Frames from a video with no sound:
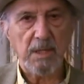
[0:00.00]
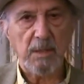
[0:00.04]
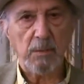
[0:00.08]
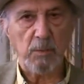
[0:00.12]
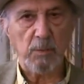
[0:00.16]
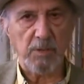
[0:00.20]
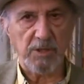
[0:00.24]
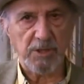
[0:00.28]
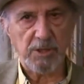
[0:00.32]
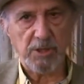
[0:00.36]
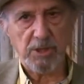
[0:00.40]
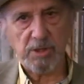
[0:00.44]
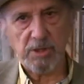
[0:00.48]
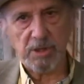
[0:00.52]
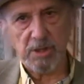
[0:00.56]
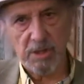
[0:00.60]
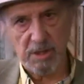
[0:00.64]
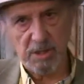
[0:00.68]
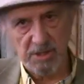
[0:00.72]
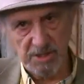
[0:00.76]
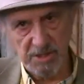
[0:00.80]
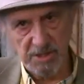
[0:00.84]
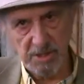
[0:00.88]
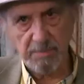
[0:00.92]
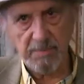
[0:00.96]
which
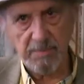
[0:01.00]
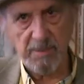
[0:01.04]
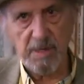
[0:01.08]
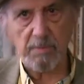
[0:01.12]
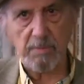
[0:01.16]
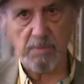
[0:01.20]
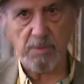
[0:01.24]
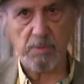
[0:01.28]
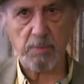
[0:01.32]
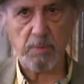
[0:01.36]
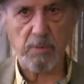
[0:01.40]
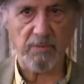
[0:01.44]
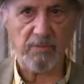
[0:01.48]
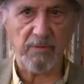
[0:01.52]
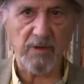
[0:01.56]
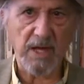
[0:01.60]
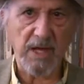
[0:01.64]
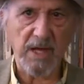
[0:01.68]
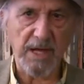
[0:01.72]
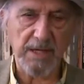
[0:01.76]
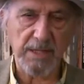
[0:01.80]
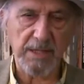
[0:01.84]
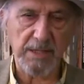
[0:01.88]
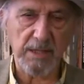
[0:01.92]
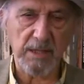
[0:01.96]
can sometimes
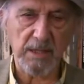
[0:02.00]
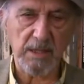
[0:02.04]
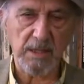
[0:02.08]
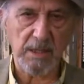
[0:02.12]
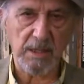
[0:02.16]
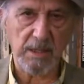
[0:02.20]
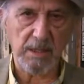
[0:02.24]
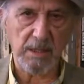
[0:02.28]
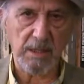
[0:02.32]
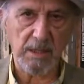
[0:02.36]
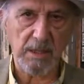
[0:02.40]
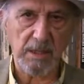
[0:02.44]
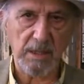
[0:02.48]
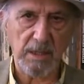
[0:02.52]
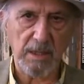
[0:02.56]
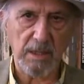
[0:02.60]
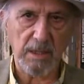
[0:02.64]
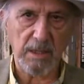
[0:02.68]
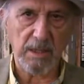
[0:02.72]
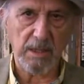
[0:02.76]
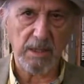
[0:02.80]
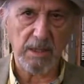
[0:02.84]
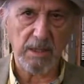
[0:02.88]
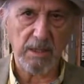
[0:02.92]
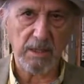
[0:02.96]
provide
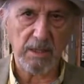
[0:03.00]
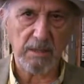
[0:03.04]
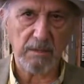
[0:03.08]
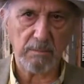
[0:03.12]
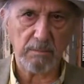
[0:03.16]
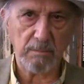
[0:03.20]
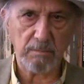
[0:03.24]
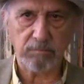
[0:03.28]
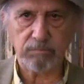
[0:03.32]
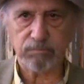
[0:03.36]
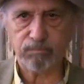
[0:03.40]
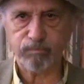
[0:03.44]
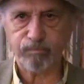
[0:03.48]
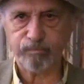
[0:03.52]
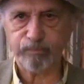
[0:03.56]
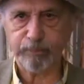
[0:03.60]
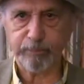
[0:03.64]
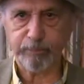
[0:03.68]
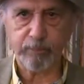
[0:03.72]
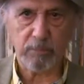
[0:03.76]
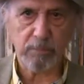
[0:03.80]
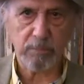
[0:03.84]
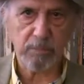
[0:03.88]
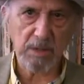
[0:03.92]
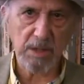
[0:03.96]
a
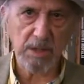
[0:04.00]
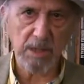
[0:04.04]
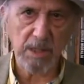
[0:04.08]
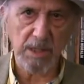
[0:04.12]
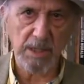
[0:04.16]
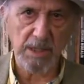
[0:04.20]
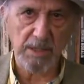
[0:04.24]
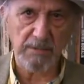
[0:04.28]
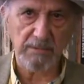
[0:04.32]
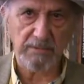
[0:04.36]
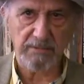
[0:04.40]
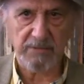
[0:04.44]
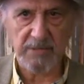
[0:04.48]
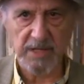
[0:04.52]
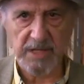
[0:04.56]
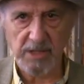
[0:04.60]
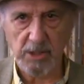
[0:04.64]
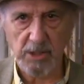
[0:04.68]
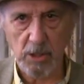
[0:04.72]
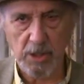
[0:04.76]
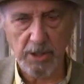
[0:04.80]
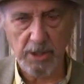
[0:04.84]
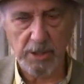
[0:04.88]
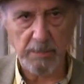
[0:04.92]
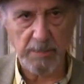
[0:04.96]
kind of
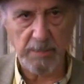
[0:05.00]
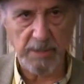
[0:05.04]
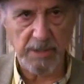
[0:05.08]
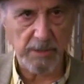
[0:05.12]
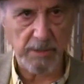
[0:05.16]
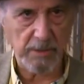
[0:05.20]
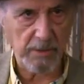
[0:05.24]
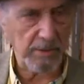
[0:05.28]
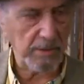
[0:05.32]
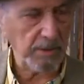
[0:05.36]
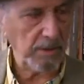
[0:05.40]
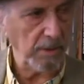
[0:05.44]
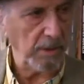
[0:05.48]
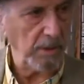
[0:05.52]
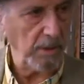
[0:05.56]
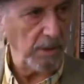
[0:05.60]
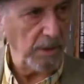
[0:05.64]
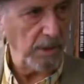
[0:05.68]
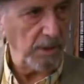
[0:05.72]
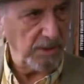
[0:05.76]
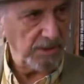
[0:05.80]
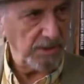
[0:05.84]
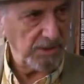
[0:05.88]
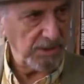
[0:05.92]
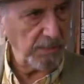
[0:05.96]
dichotomy or
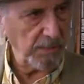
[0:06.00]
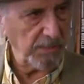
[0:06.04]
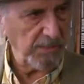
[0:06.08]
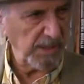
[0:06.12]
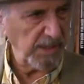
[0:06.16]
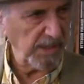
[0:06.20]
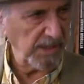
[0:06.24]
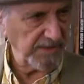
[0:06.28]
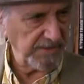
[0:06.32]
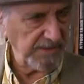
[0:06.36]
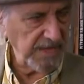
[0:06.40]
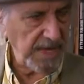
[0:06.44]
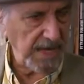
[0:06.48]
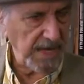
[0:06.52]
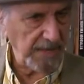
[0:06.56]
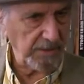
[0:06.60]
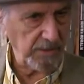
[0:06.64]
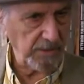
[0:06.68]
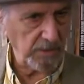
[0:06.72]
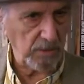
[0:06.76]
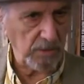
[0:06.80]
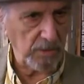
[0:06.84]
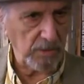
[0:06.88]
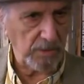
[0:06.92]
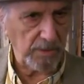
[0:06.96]
something like
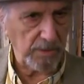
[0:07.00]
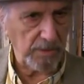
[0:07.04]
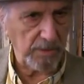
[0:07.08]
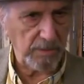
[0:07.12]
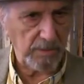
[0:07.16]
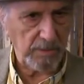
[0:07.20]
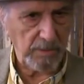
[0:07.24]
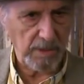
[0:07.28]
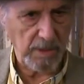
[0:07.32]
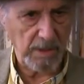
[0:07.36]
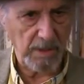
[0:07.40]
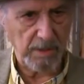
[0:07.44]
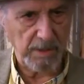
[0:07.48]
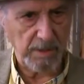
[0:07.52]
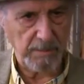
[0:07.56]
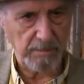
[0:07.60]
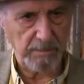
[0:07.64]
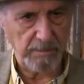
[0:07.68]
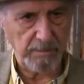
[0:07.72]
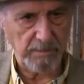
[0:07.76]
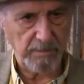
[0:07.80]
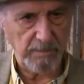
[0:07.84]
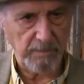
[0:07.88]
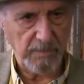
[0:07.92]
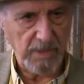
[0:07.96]
that, or
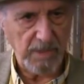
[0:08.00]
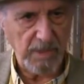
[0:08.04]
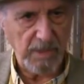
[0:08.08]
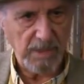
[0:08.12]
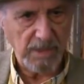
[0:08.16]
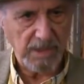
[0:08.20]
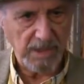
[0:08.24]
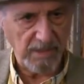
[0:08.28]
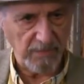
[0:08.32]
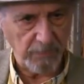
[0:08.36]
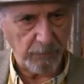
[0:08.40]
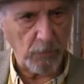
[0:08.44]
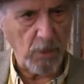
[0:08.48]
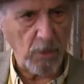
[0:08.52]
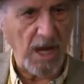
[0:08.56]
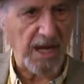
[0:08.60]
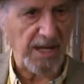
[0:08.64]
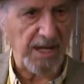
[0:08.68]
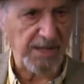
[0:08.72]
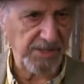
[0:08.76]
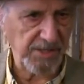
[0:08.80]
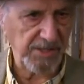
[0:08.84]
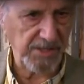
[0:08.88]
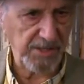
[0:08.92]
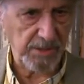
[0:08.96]
give
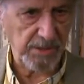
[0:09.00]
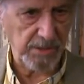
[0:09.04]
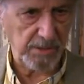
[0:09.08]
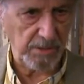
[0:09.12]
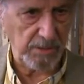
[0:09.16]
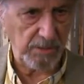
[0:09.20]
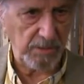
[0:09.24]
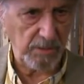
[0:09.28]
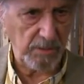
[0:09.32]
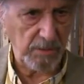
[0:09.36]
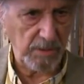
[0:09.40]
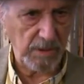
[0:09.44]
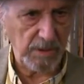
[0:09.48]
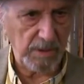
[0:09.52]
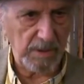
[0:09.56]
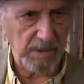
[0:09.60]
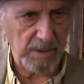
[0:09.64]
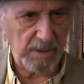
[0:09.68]
rise to